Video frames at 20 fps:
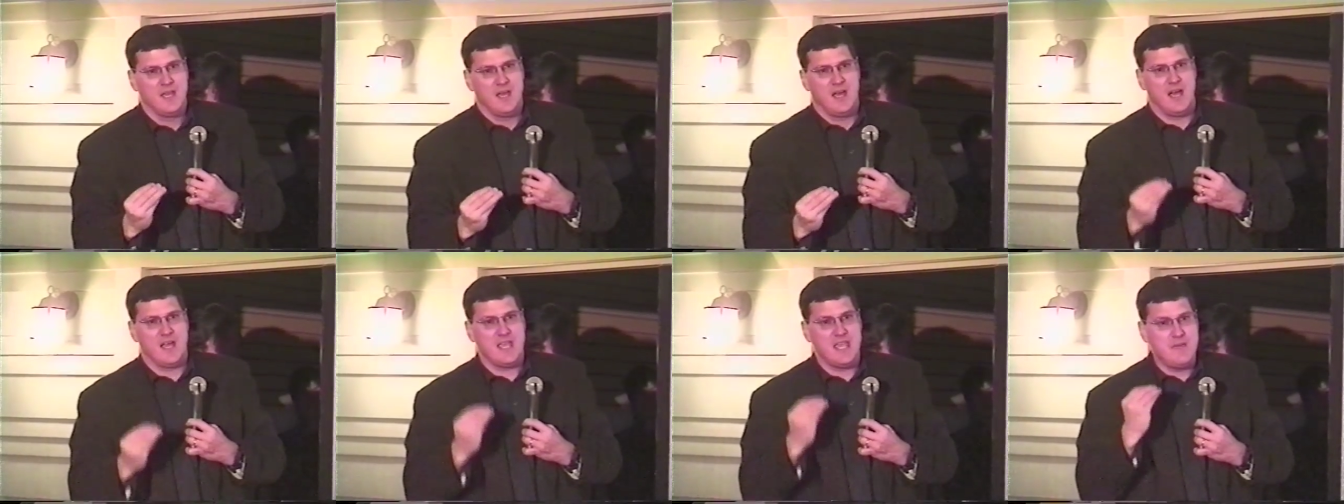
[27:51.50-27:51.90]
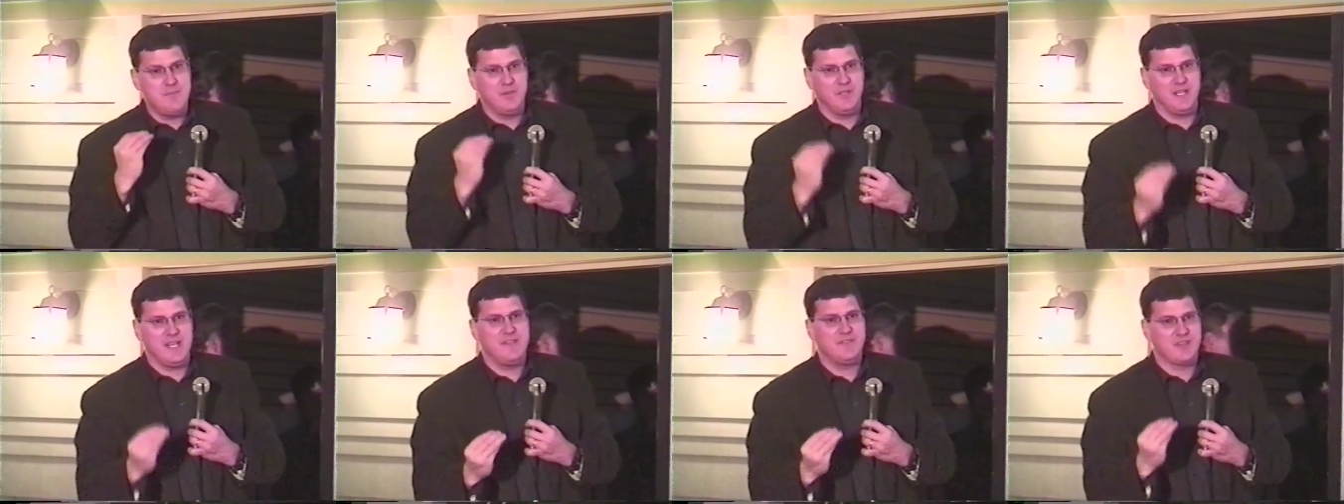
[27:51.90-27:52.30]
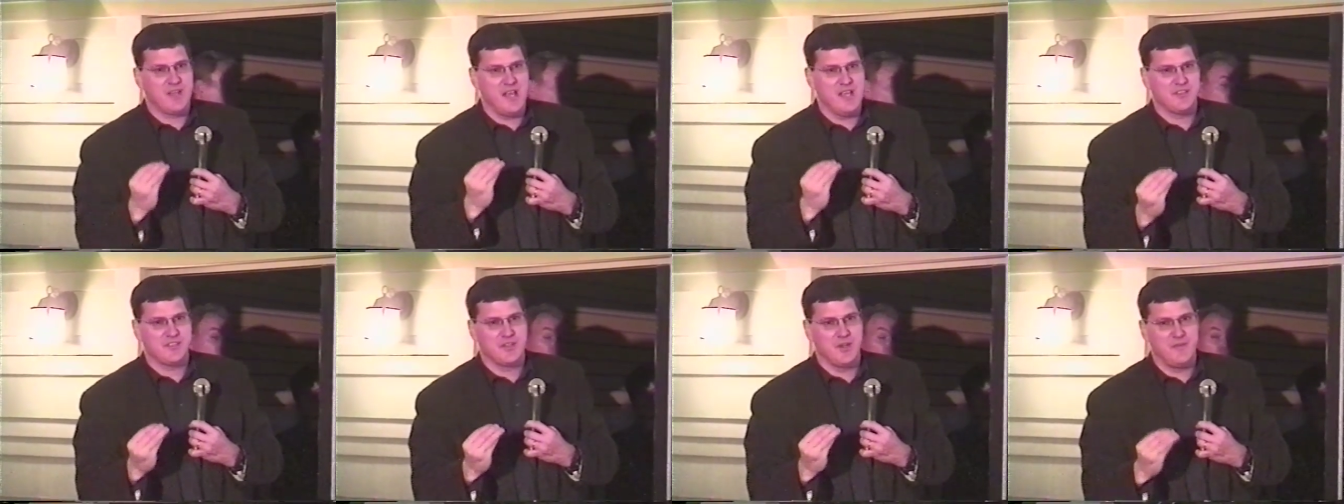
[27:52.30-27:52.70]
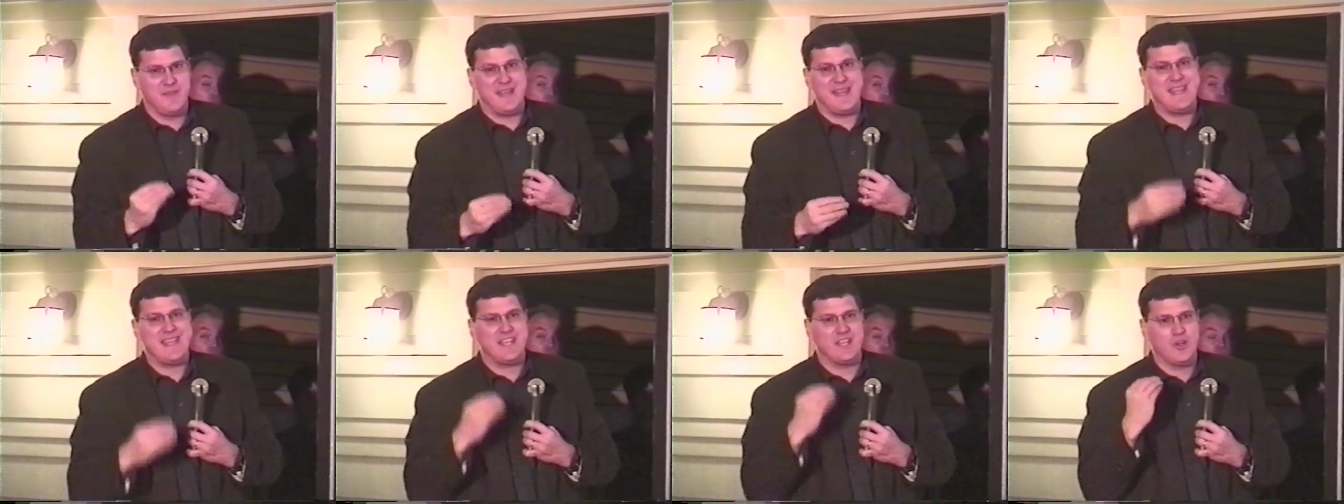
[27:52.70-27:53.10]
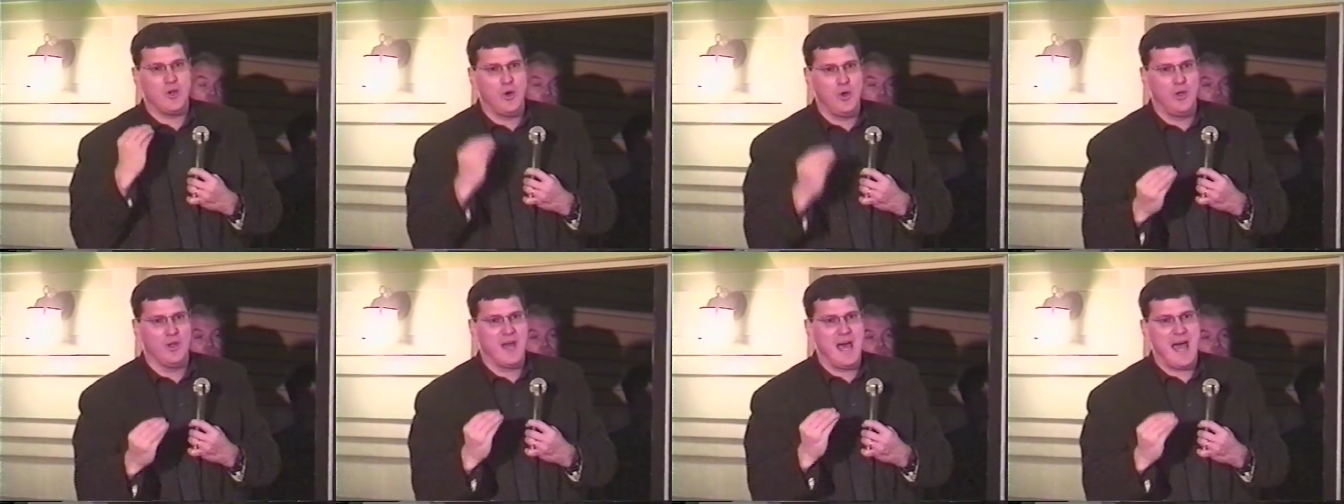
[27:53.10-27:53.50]
Uh, he believes also that he can
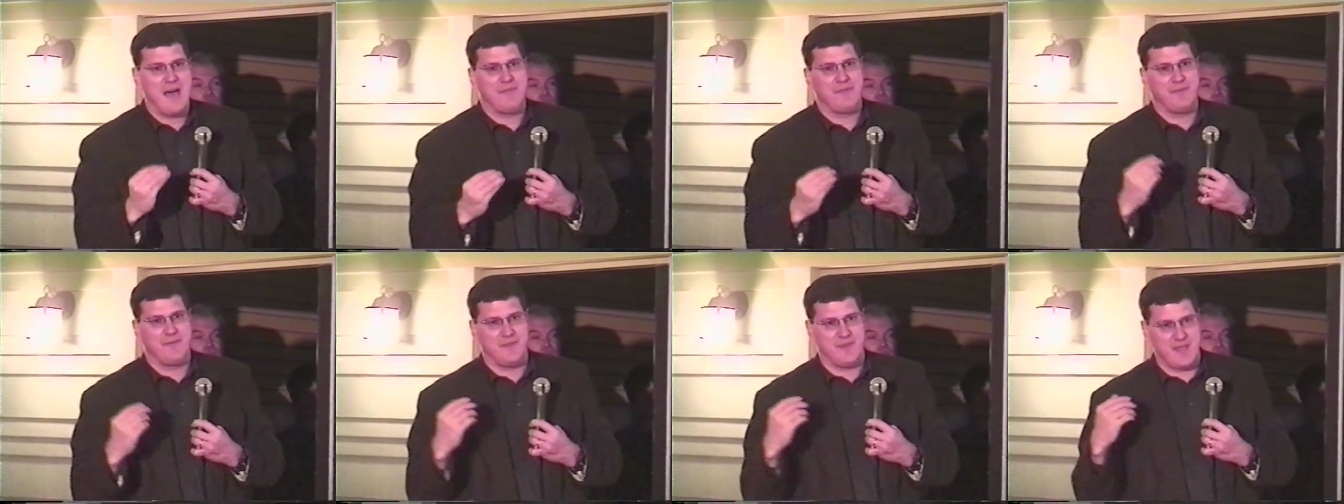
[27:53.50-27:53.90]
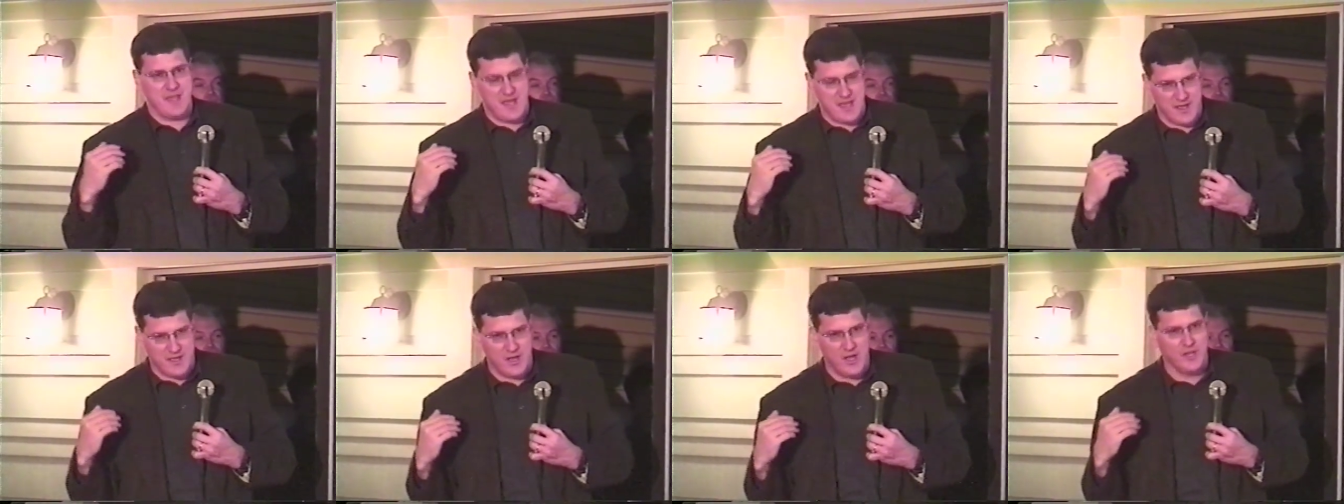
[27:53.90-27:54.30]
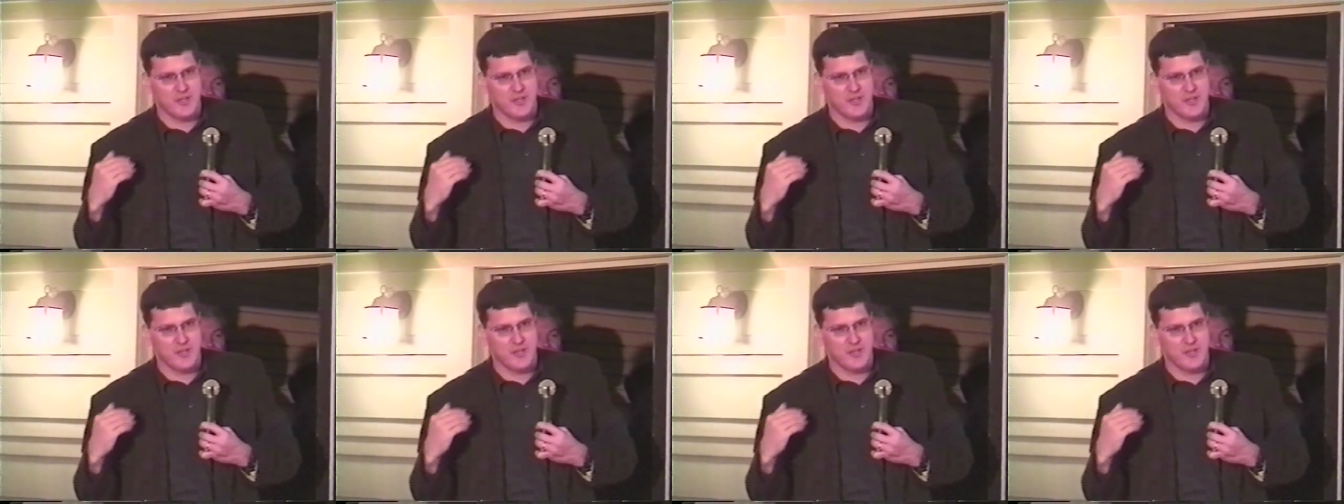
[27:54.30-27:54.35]
hold off the uh,